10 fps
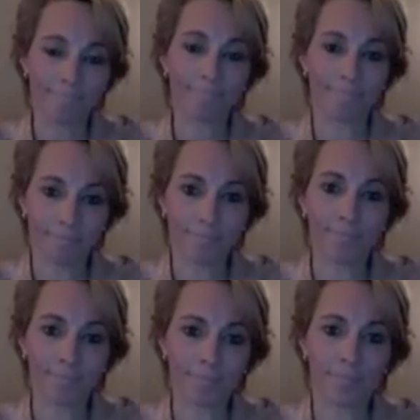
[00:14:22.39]

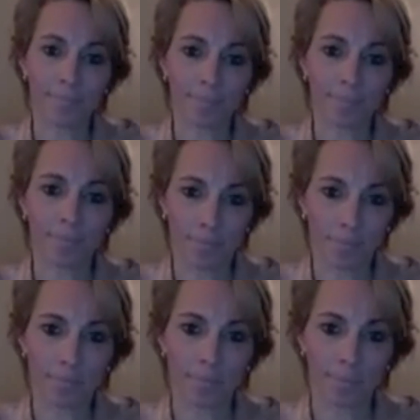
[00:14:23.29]

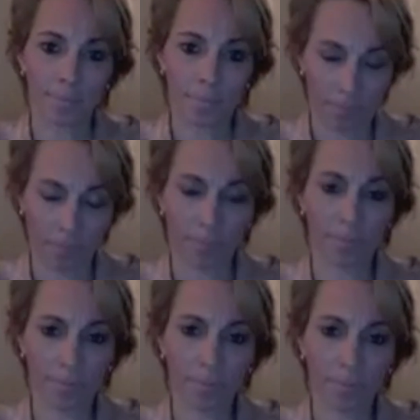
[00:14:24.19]

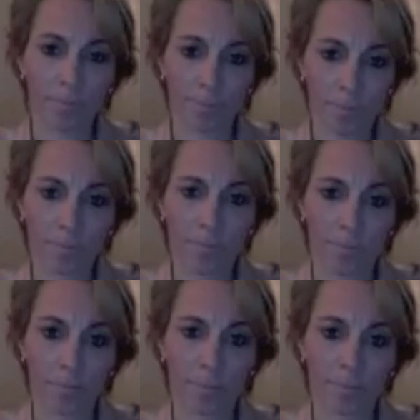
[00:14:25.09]

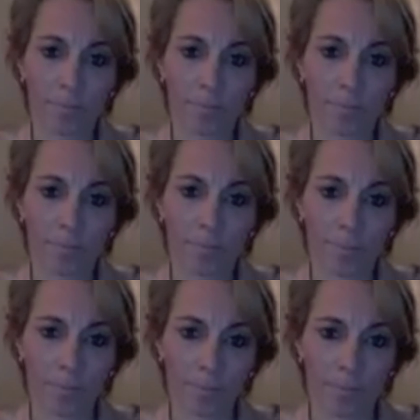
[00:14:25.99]

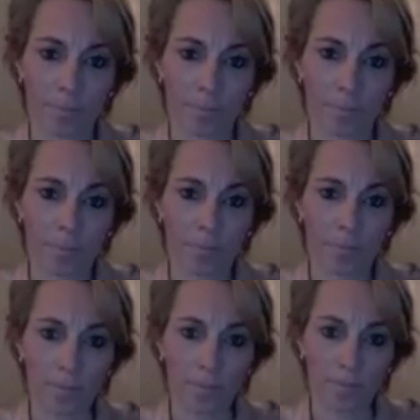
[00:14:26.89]

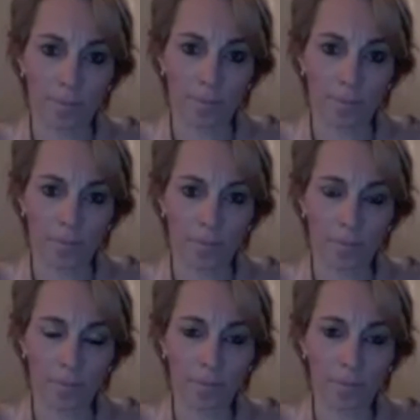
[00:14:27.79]

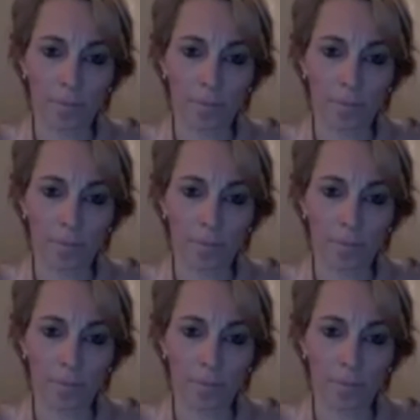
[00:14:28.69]
No words are spoken by the person on screen.